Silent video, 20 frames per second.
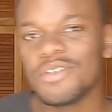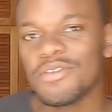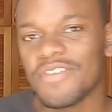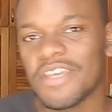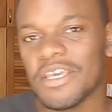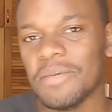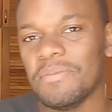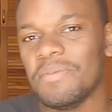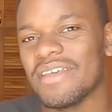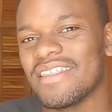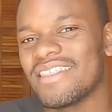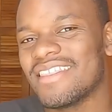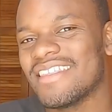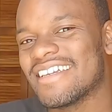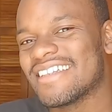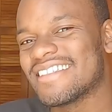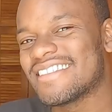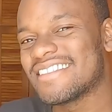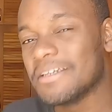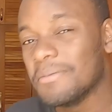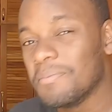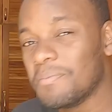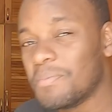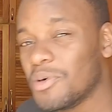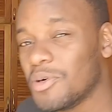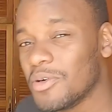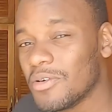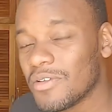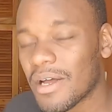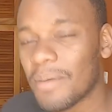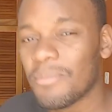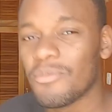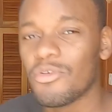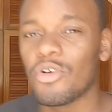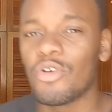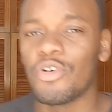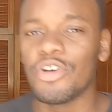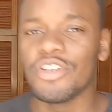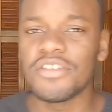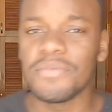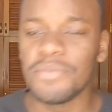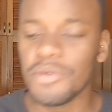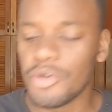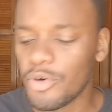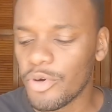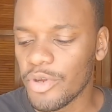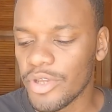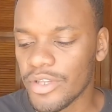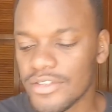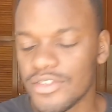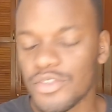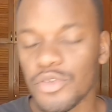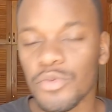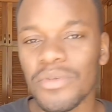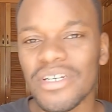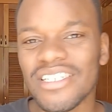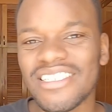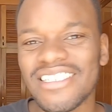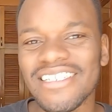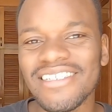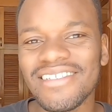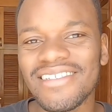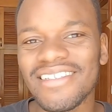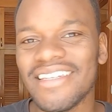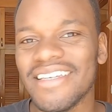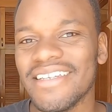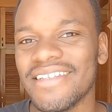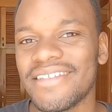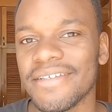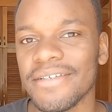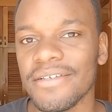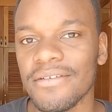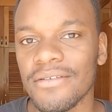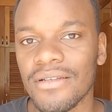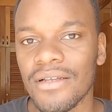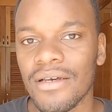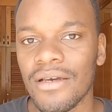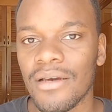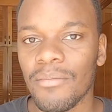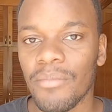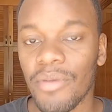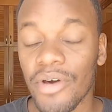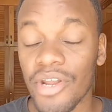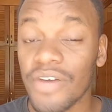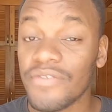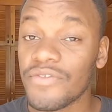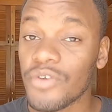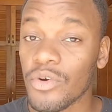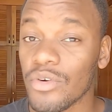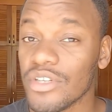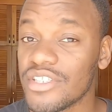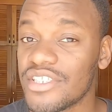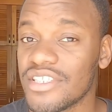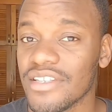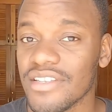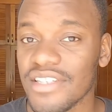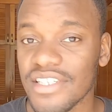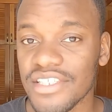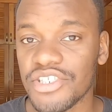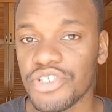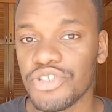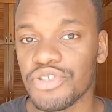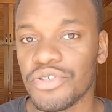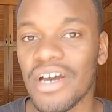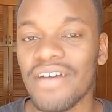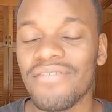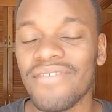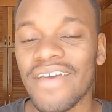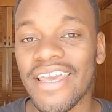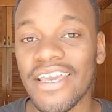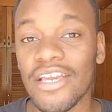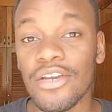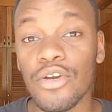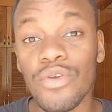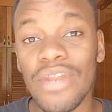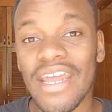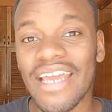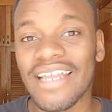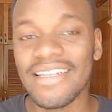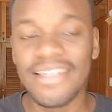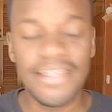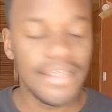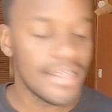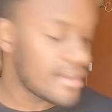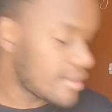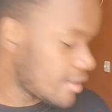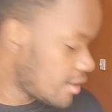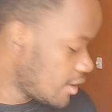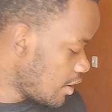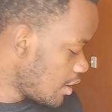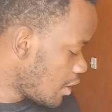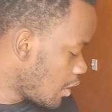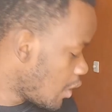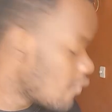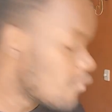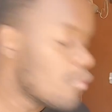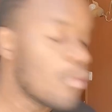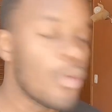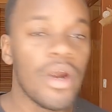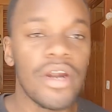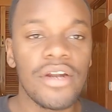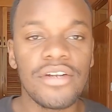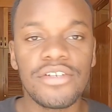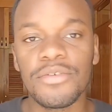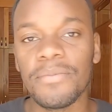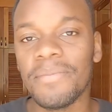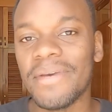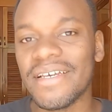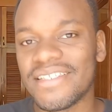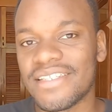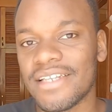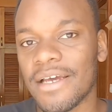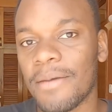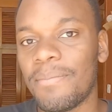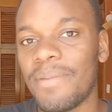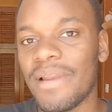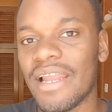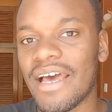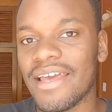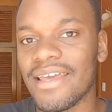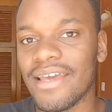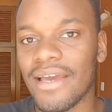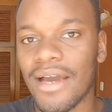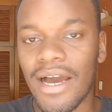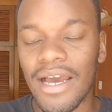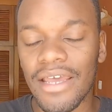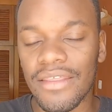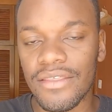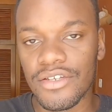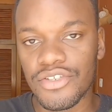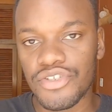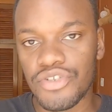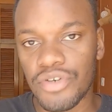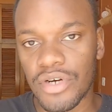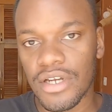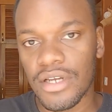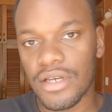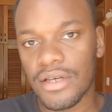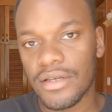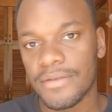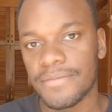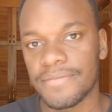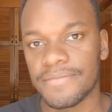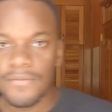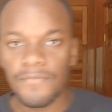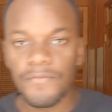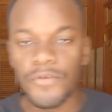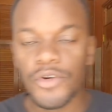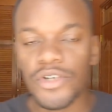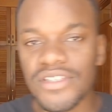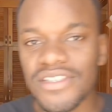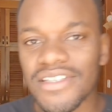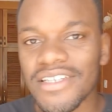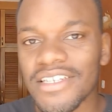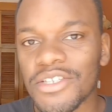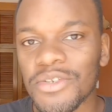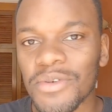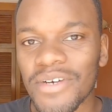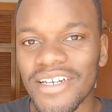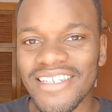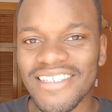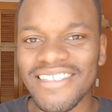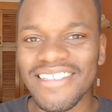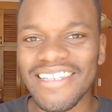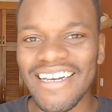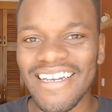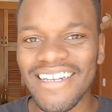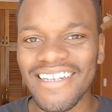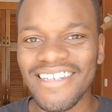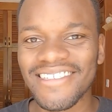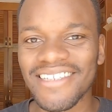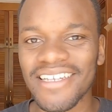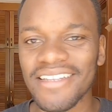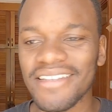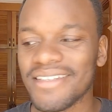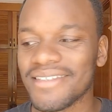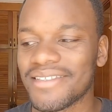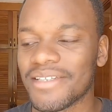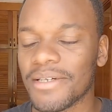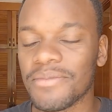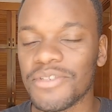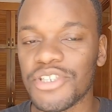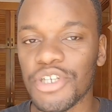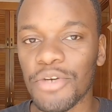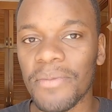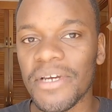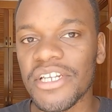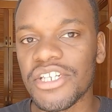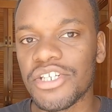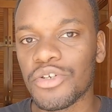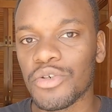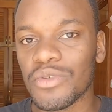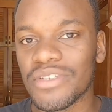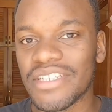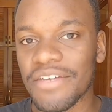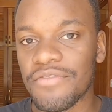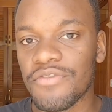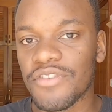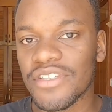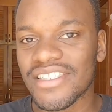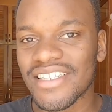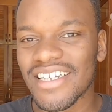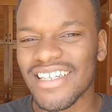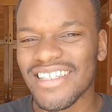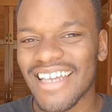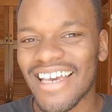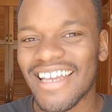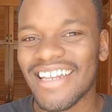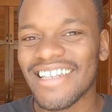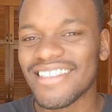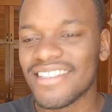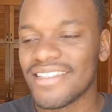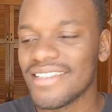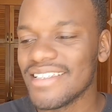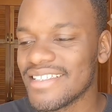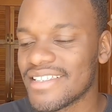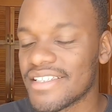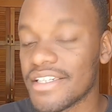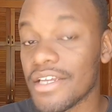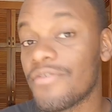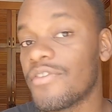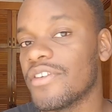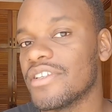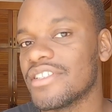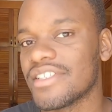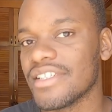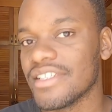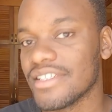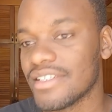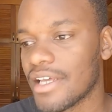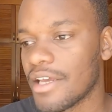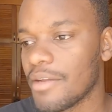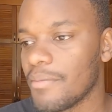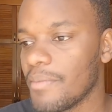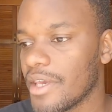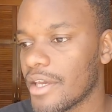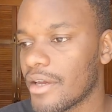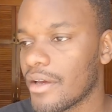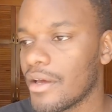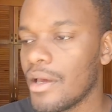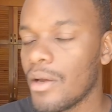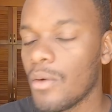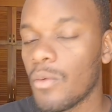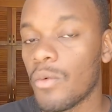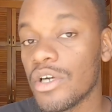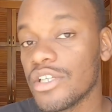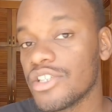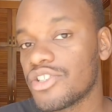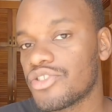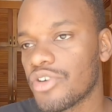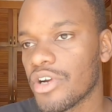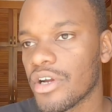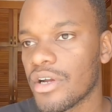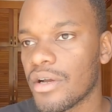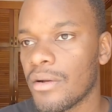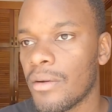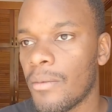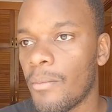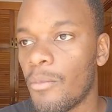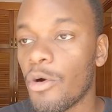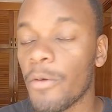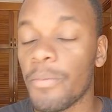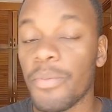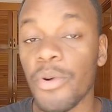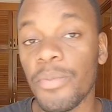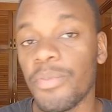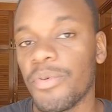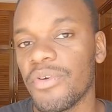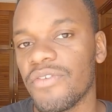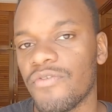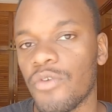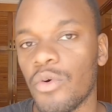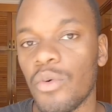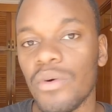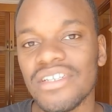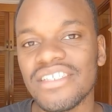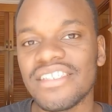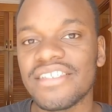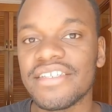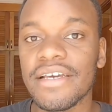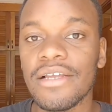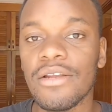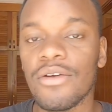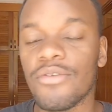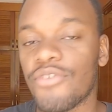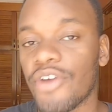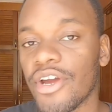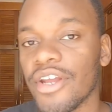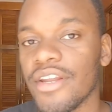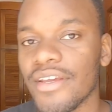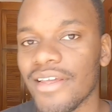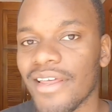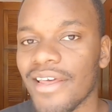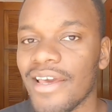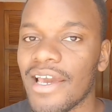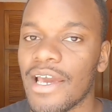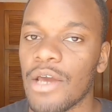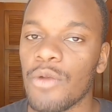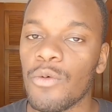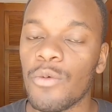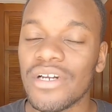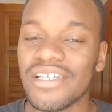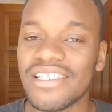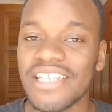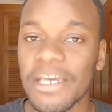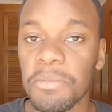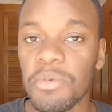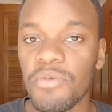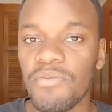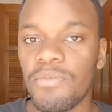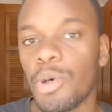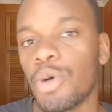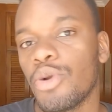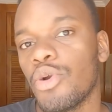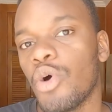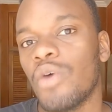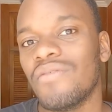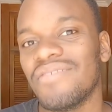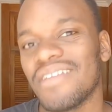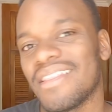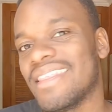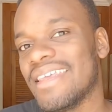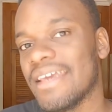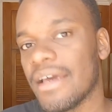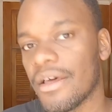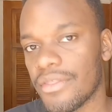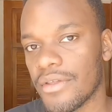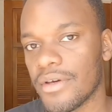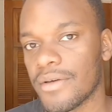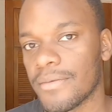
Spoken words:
of keeping things simple, I'm not going to be going too much into detail, but after watching this you should have a good idea of where to best apply either truck. First thing to understand is that there's some geometrical differences, and it's these differences that make one truck more appropriate for one style of riding and one type of board over the other.